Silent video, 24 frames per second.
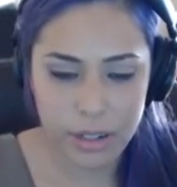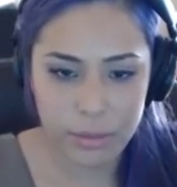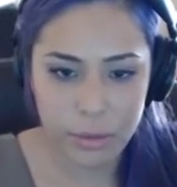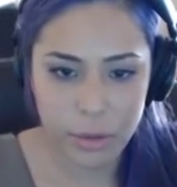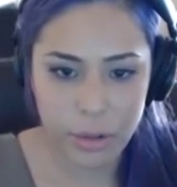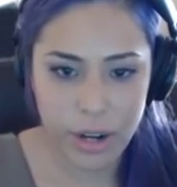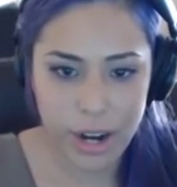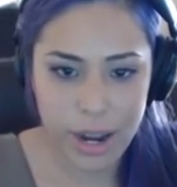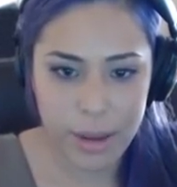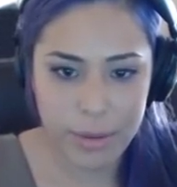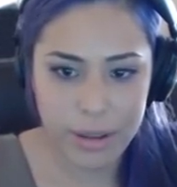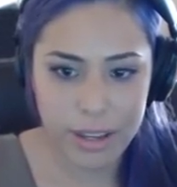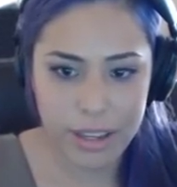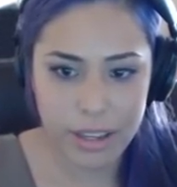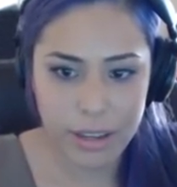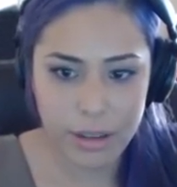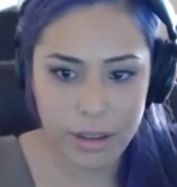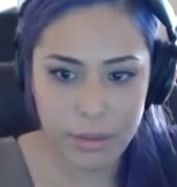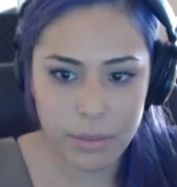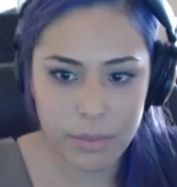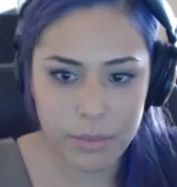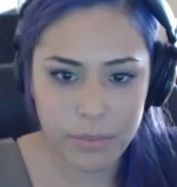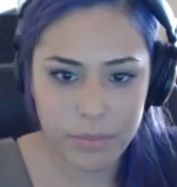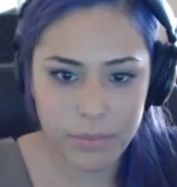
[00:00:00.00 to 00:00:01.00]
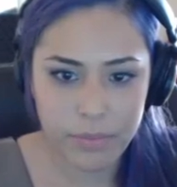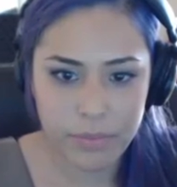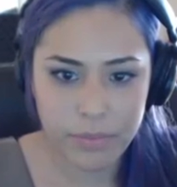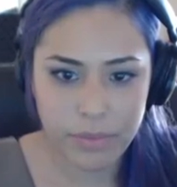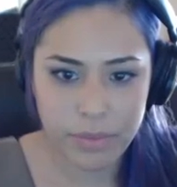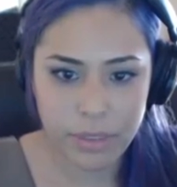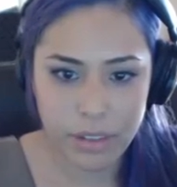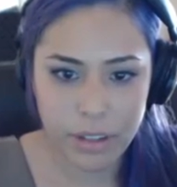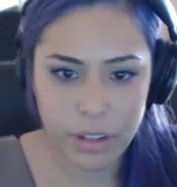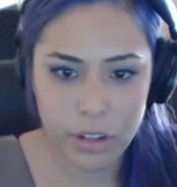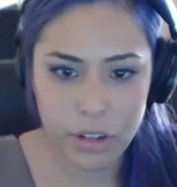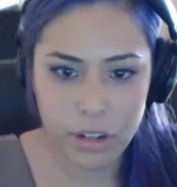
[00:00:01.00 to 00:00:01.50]
I'm grabbing you.
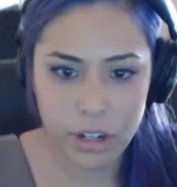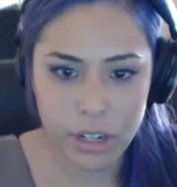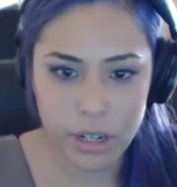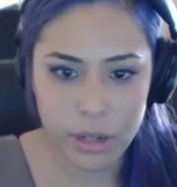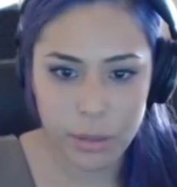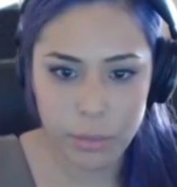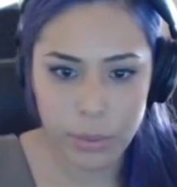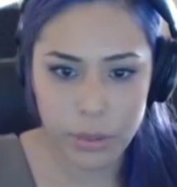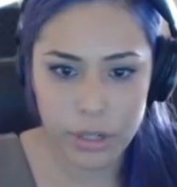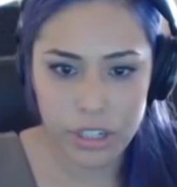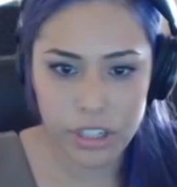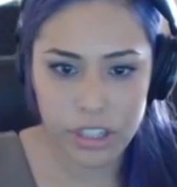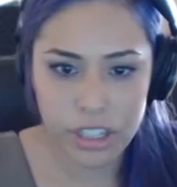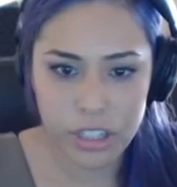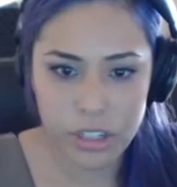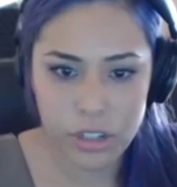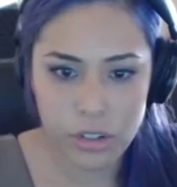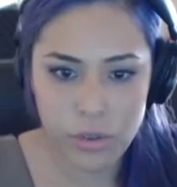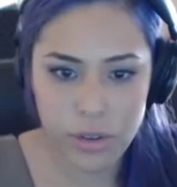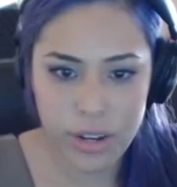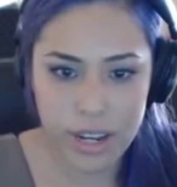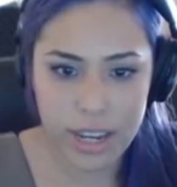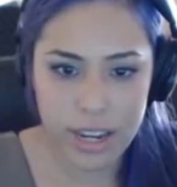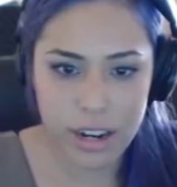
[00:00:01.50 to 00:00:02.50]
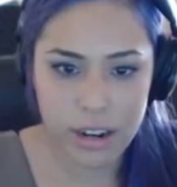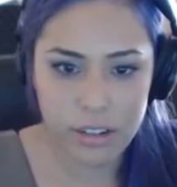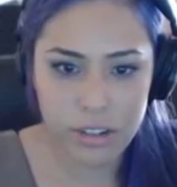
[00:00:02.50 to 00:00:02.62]
You're gonna push this tree,